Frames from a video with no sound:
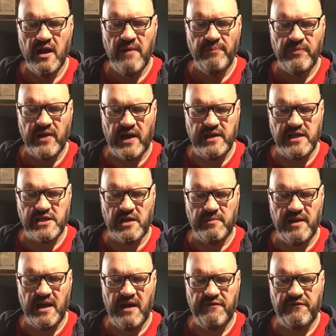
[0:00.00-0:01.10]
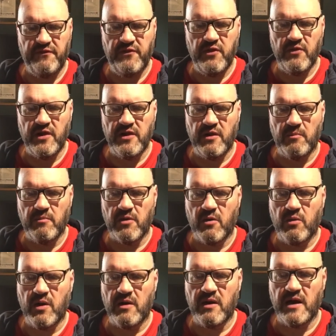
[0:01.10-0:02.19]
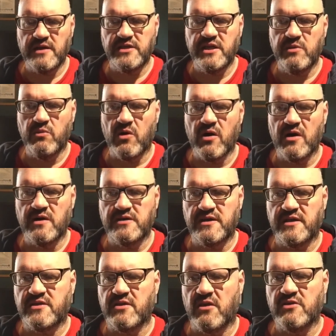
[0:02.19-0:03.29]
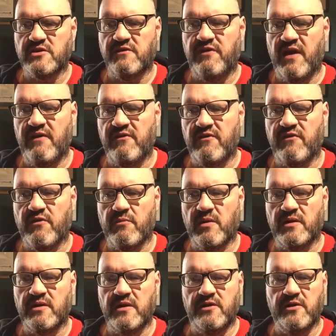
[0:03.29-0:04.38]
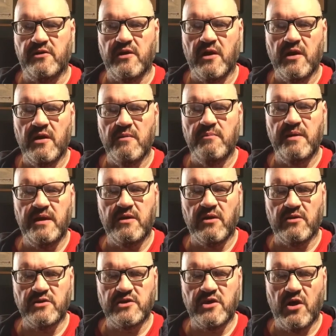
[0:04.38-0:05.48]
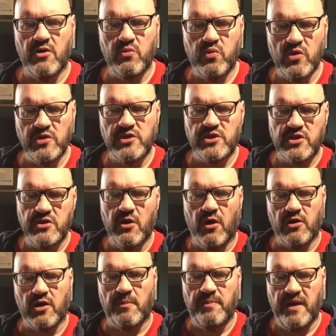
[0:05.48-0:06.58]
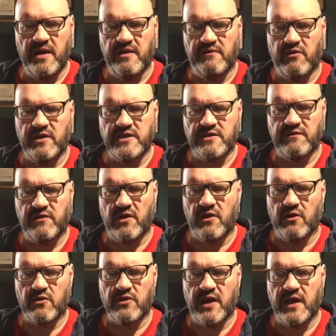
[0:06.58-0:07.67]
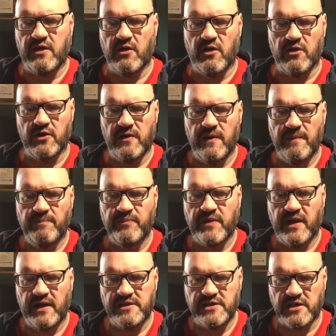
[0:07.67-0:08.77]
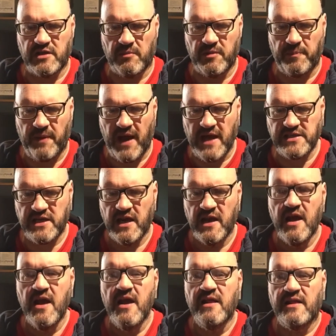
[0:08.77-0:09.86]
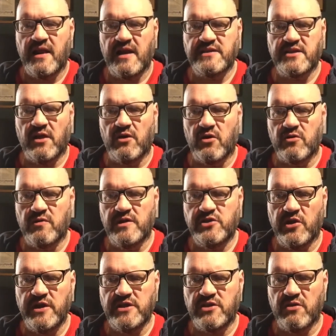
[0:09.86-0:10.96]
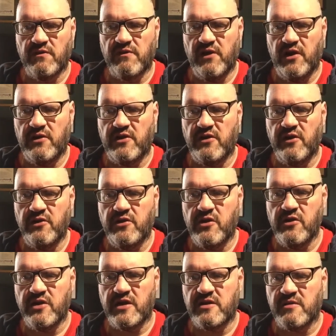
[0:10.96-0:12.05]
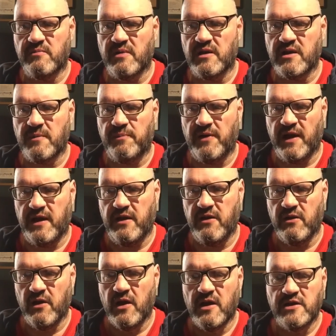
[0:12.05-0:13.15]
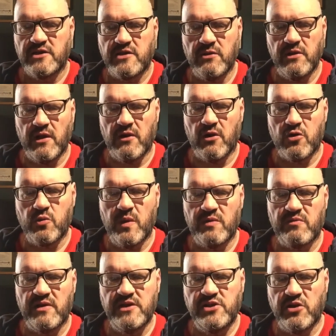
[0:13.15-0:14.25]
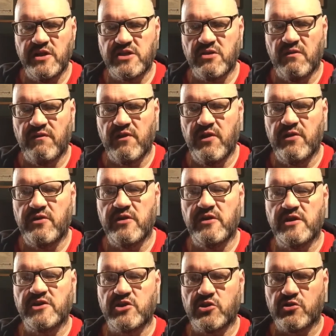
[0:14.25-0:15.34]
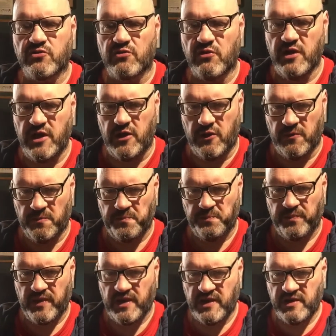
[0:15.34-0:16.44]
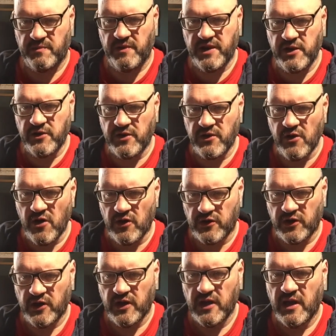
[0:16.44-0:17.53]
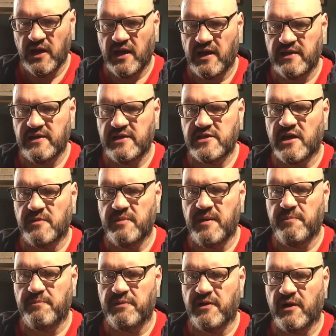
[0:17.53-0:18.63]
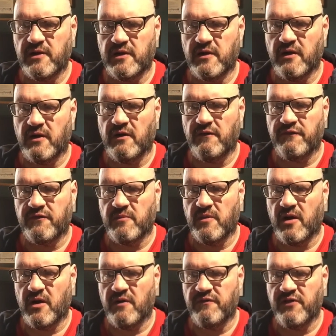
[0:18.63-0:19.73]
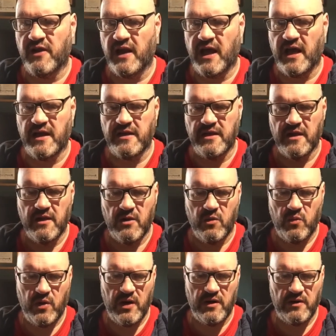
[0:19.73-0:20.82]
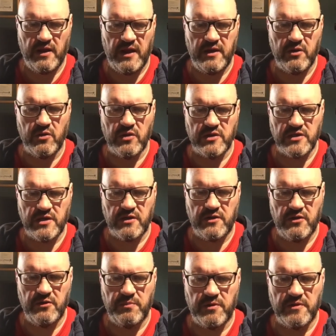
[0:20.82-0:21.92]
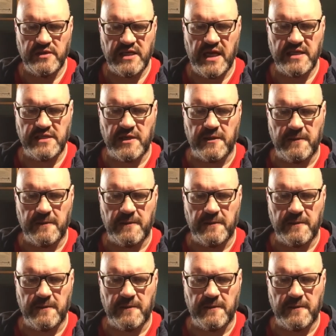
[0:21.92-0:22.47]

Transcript: And ye shall be left few in number, whereas ye were as the stars of heaven for multitude, because thou wouldst not obey the voice of the Lord thy God. And it shall come to pass that as the Lord rejoiced over you to do good and to multiply you, so the Lord will rejoice over you to destroy you and to bring you to naught, and ye shall be plucked off from off the land where thou goest to possess it.